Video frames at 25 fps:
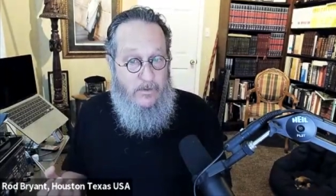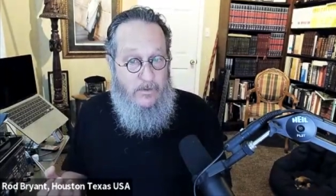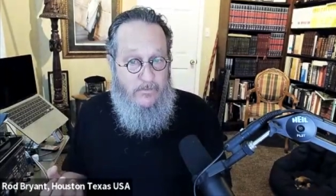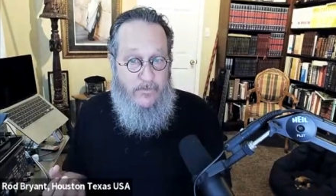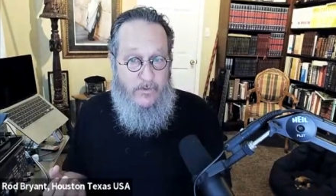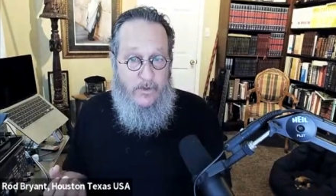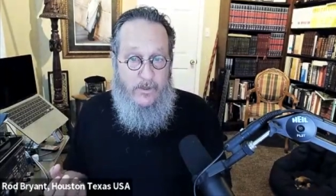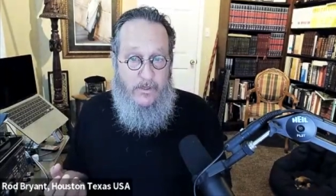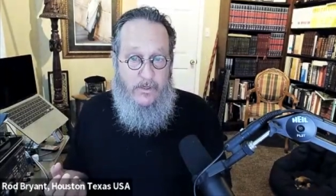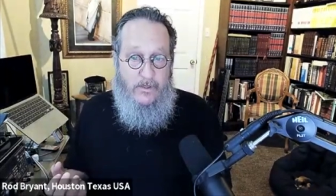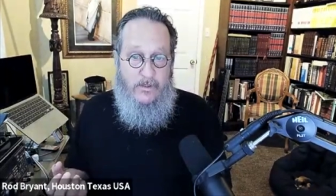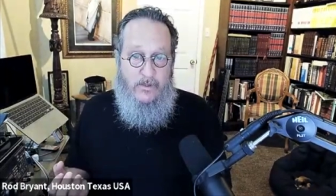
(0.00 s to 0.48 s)
a
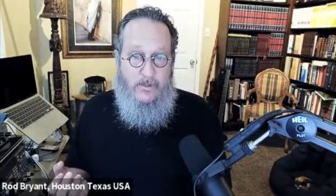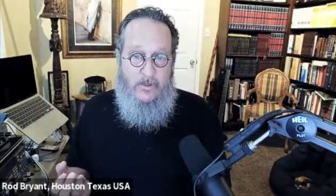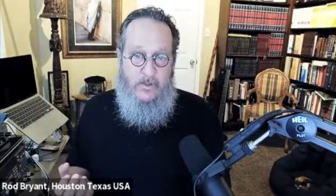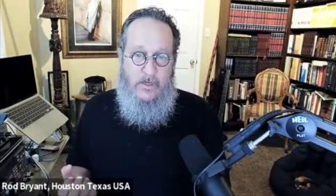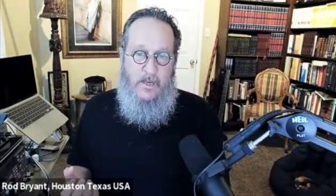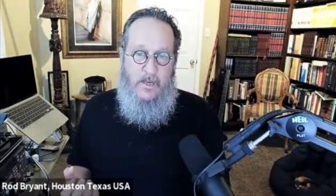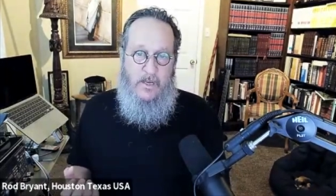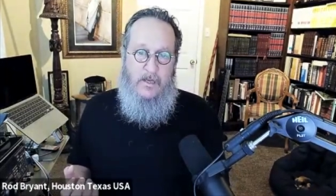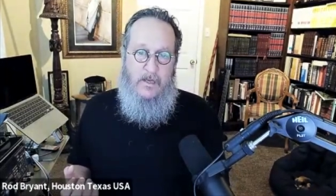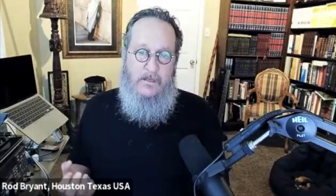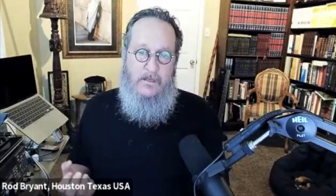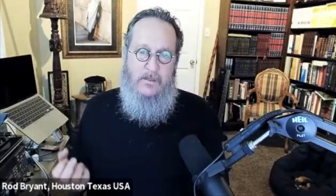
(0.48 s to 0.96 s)
very good
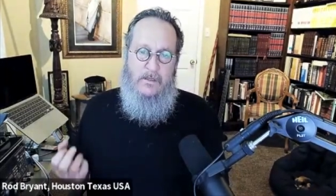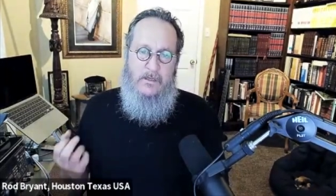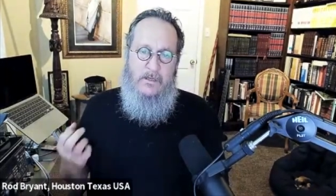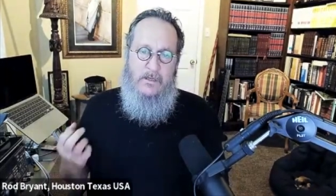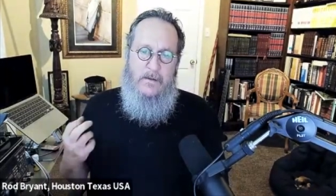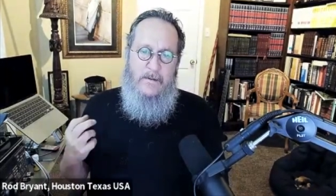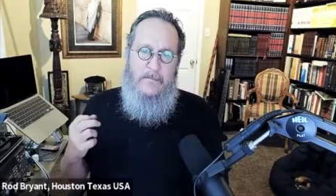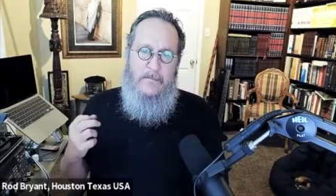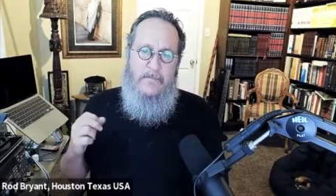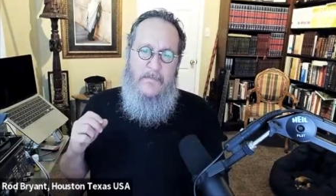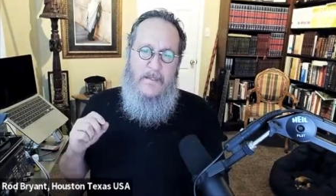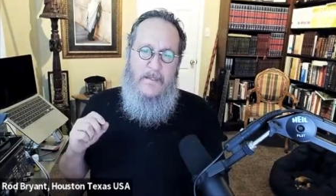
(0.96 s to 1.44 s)
chance.
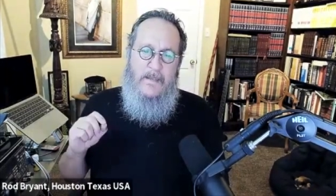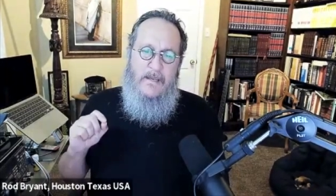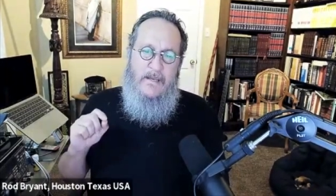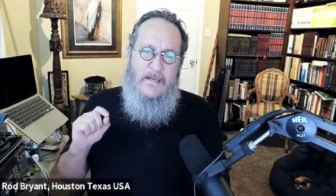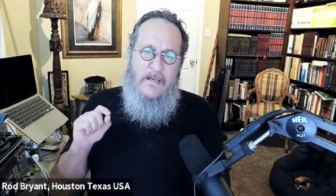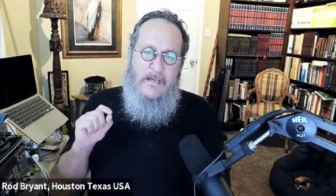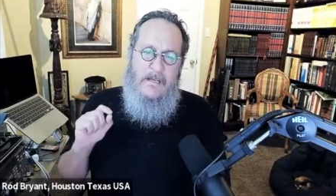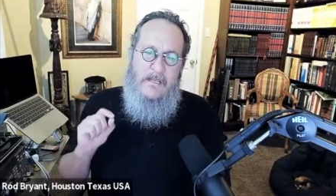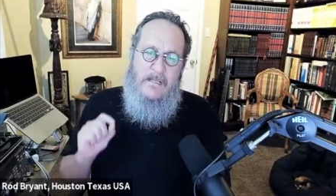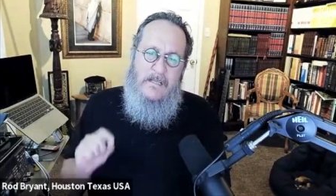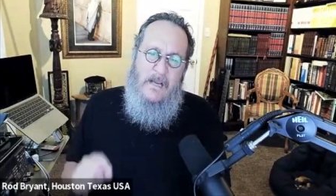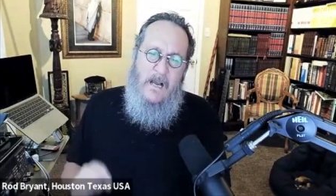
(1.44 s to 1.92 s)

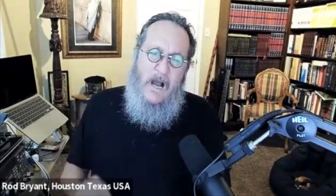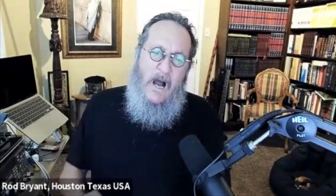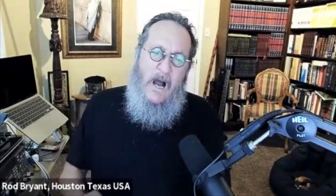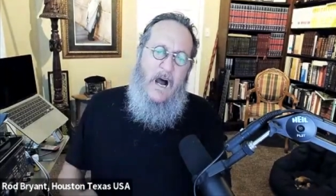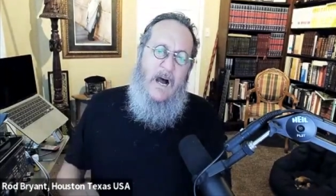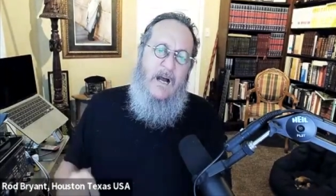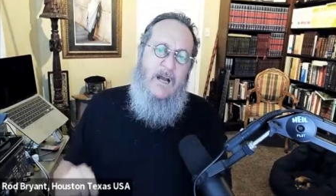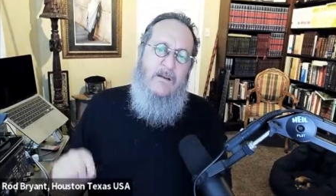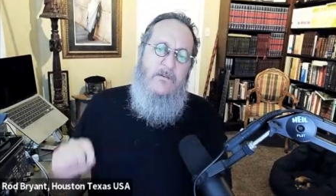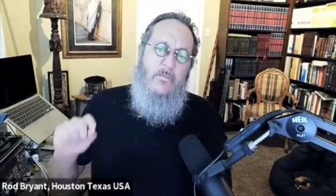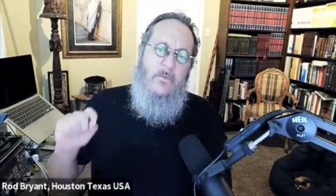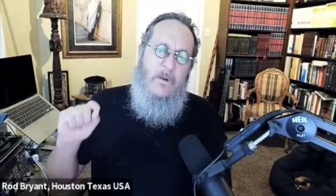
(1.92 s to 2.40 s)

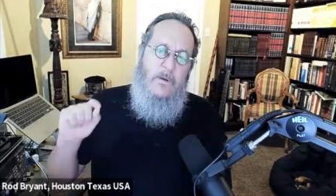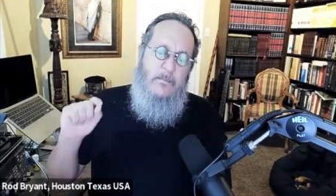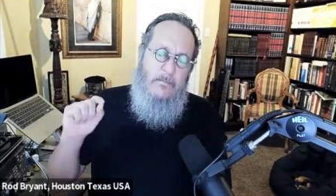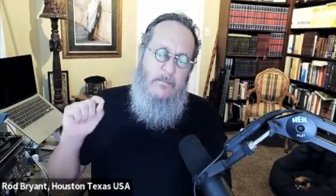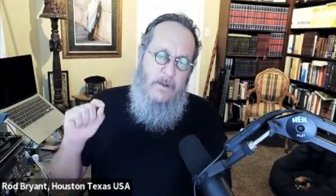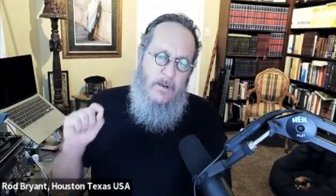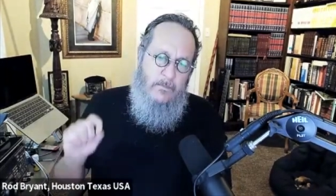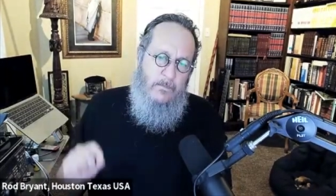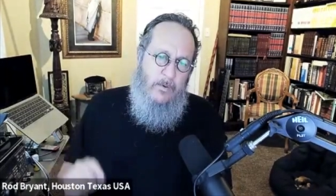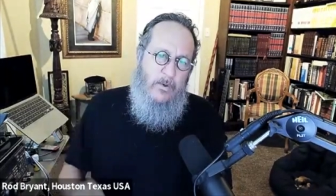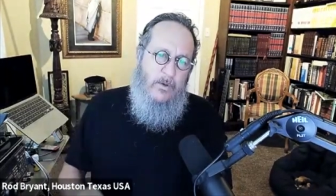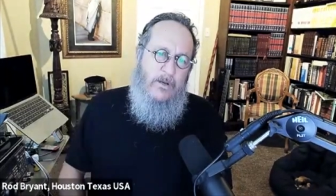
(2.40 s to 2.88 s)
God,
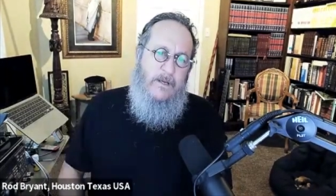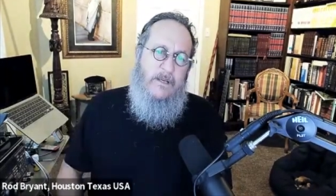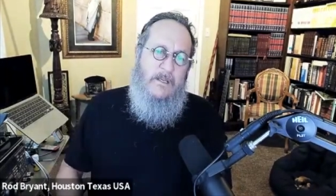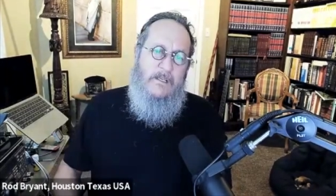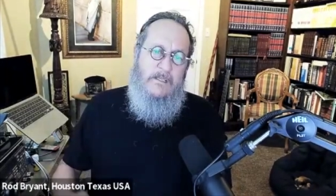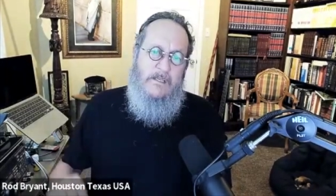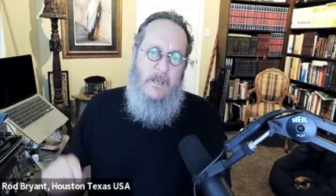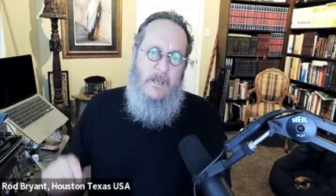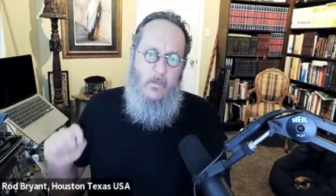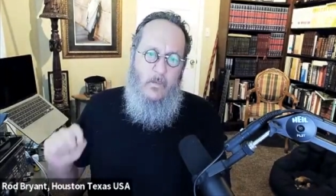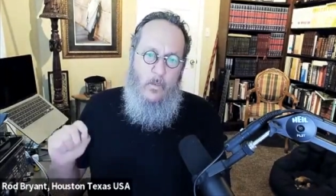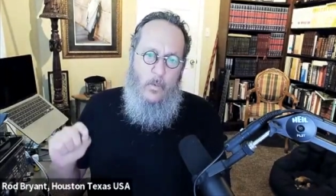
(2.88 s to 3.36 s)
remember,
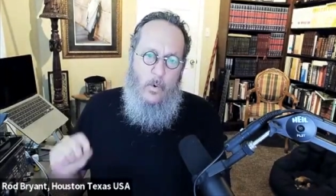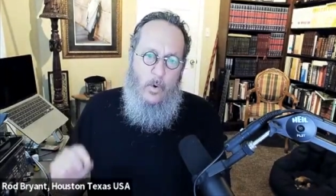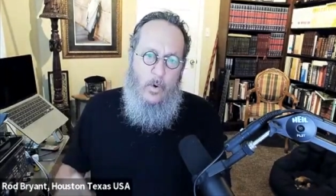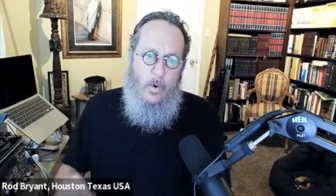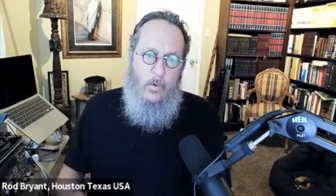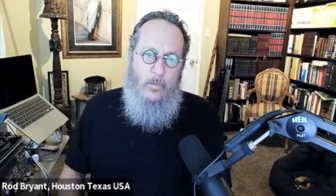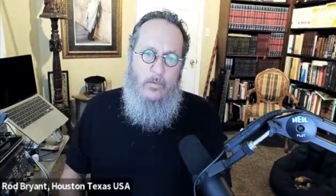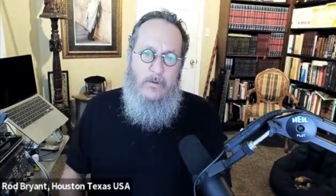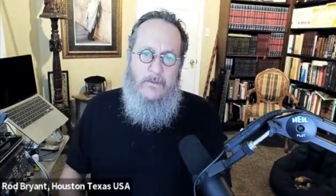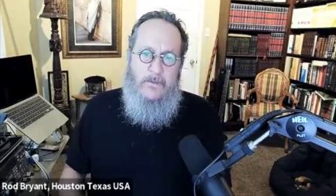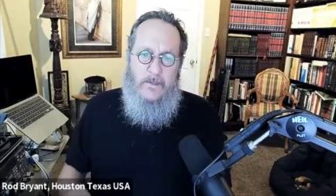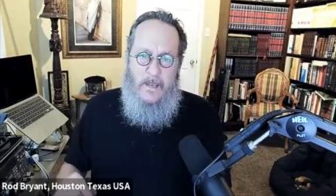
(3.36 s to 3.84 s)
is at
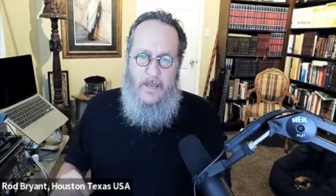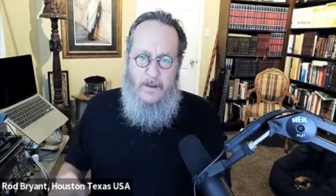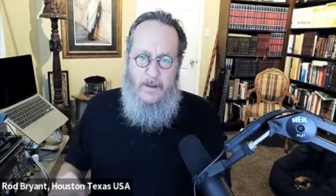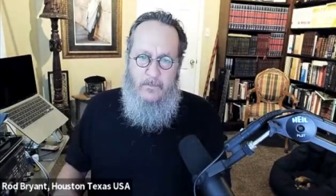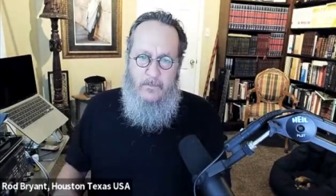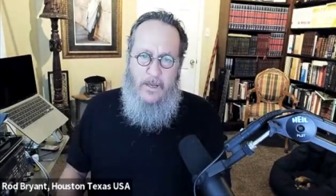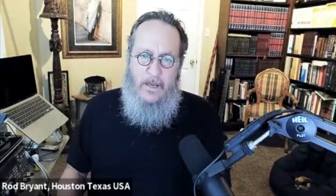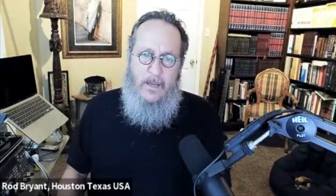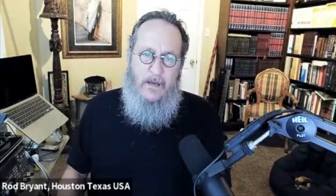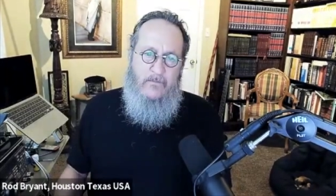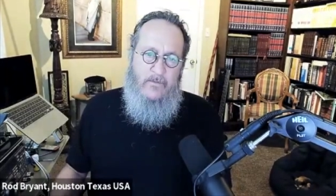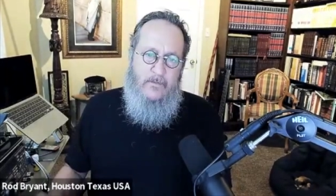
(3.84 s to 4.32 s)
war with
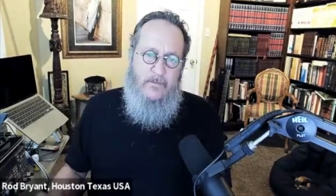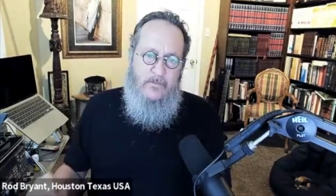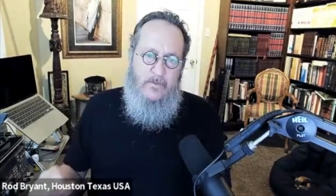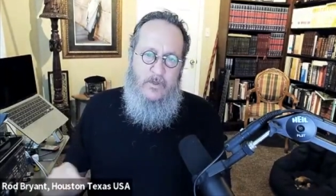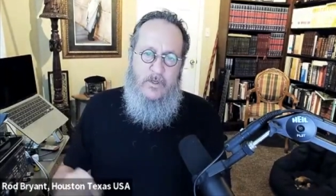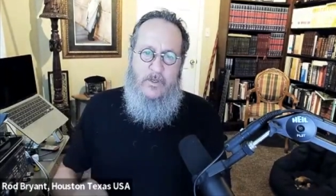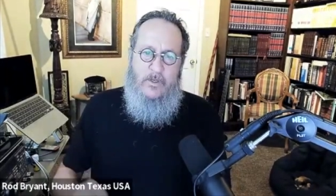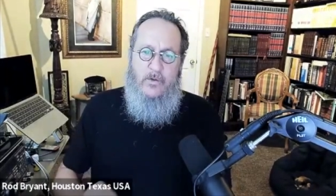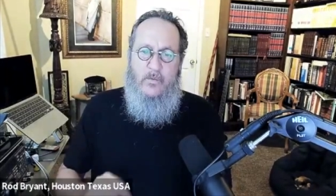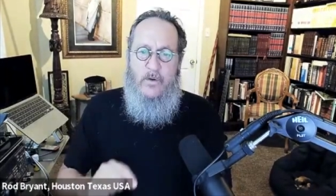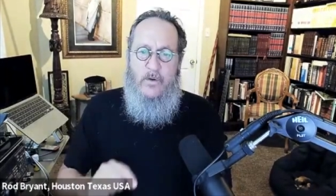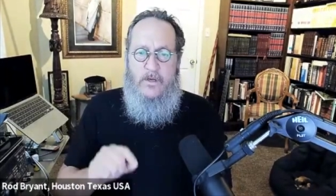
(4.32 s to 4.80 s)
Amalek from
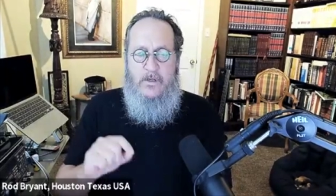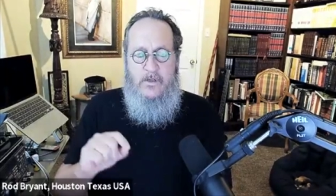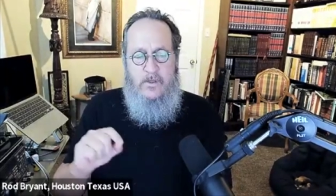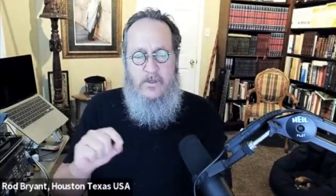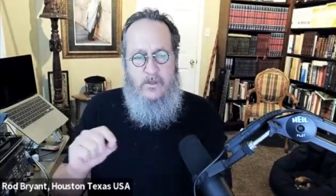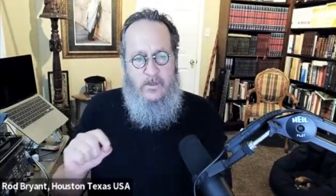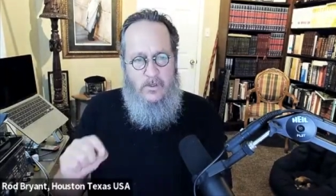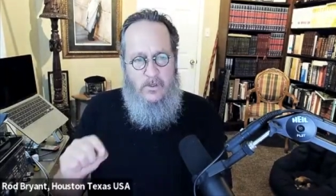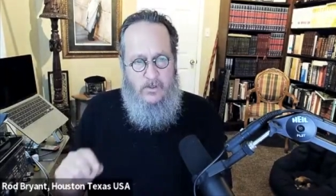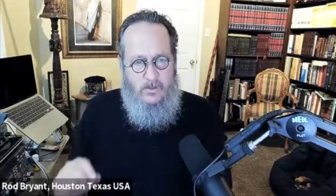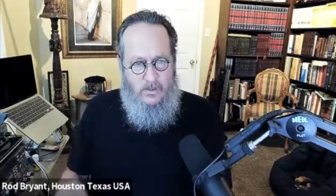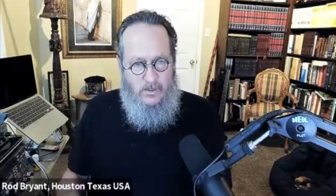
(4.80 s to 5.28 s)
generation
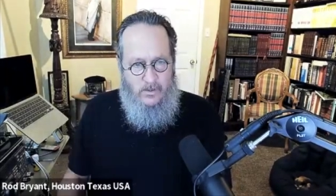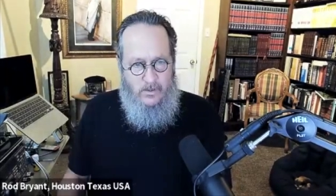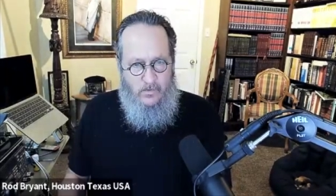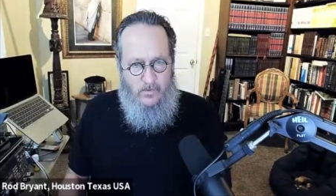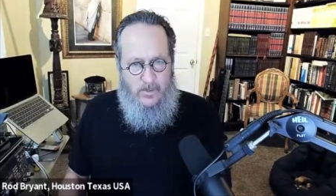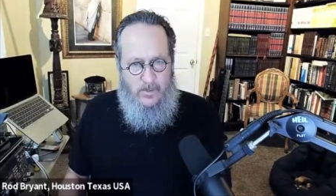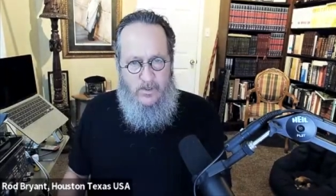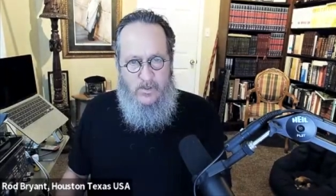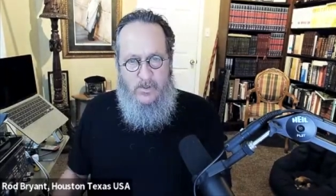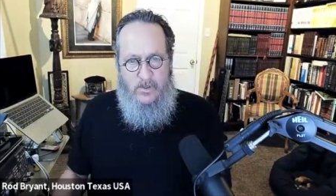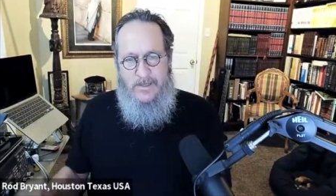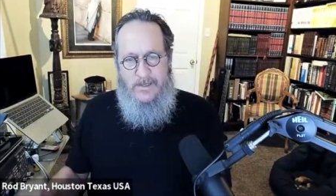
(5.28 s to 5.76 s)
to
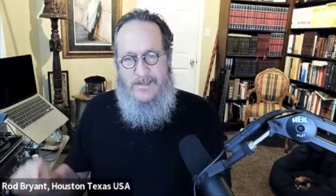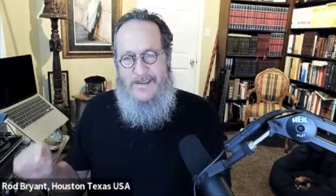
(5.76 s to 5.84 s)
generation,